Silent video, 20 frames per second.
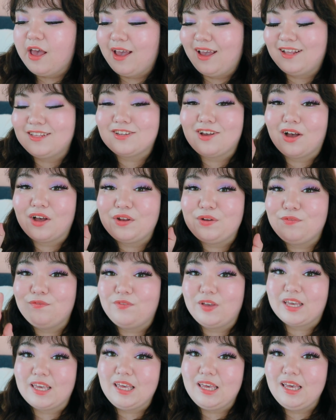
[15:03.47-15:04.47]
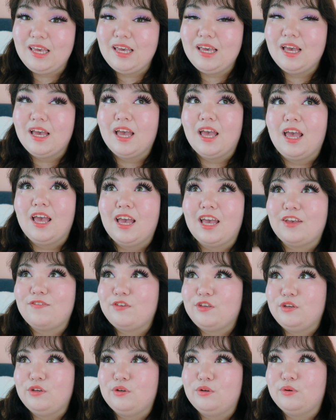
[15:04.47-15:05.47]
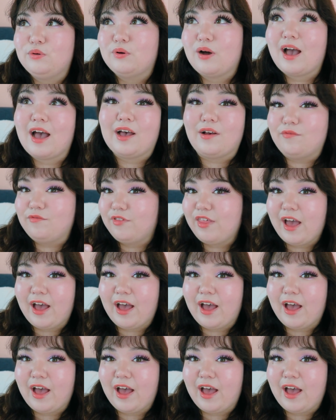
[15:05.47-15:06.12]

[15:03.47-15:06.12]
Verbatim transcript: It's on Viki if you have